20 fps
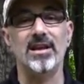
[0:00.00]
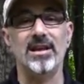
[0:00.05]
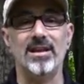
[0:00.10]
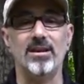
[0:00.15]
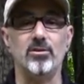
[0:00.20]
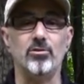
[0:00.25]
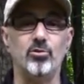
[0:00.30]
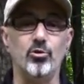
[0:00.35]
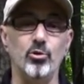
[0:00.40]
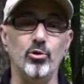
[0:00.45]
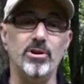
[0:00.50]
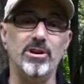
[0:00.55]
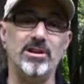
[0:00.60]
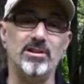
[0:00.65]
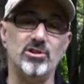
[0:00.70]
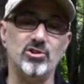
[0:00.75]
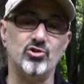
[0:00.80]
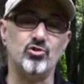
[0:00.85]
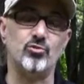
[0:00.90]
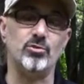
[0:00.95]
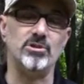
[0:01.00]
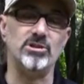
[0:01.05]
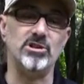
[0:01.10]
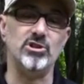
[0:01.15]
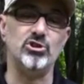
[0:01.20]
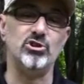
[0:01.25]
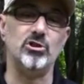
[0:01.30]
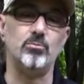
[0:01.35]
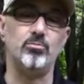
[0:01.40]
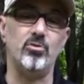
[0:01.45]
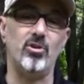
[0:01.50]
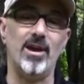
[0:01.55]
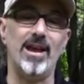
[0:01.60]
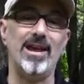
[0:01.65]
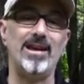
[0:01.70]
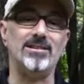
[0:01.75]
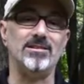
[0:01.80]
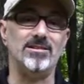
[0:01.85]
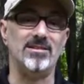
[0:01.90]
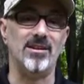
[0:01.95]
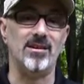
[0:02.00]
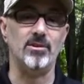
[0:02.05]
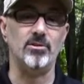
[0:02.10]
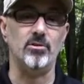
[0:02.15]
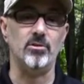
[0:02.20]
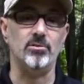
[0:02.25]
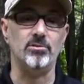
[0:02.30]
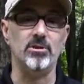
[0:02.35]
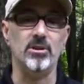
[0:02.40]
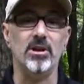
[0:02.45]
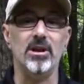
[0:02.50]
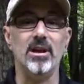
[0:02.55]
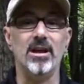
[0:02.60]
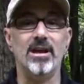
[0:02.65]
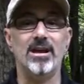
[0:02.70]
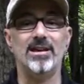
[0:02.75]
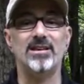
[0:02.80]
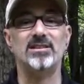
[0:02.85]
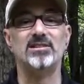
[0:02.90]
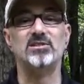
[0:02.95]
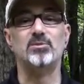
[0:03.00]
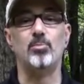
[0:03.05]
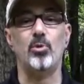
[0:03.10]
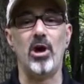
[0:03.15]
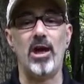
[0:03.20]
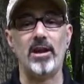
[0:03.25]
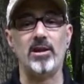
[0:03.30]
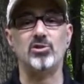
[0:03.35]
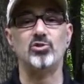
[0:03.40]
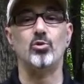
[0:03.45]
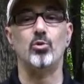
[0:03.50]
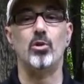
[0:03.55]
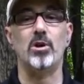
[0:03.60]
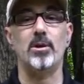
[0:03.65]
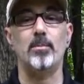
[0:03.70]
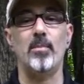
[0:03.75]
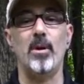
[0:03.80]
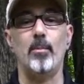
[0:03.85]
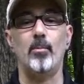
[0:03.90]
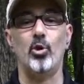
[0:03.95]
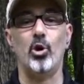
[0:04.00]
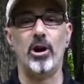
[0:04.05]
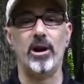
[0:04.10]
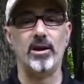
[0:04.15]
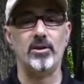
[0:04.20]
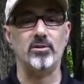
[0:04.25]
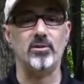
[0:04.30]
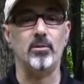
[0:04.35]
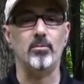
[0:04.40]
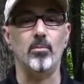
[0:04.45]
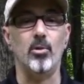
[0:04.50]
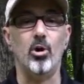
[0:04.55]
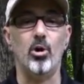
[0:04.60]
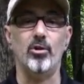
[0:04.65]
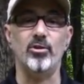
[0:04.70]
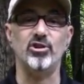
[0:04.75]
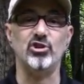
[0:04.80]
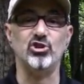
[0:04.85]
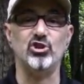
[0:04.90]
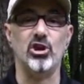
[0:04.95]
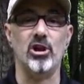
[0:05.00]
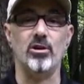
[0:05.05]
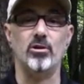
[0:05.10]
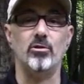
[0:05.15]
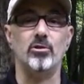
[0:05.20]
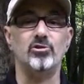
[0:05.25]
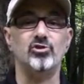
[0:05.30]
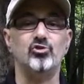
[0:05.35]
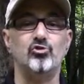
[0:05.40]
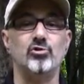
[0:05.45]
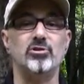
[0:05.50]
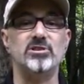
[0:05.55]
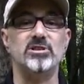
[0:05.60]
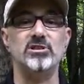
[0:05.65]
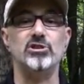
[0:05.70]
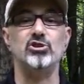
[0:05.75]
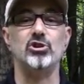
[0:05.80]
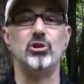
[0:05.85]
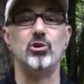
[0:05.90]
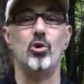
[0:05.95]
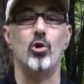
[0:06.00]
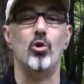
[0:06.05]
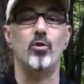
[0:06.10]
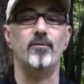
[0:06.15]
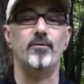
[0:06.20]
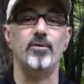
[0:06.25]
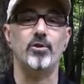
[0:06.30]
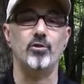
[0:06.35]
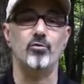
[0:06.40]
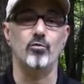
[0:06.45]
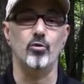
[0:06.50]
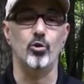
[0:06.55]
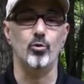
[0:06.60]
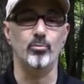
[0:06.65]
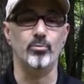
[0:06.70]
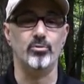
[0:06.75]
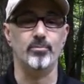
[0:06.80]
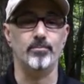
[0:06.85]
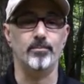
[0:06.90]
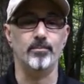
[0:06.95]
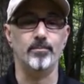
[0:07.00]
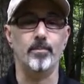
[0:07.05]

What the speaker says: including the strategic plan titled An Explanatory Memorandum on the General Strategic Goal for the Group.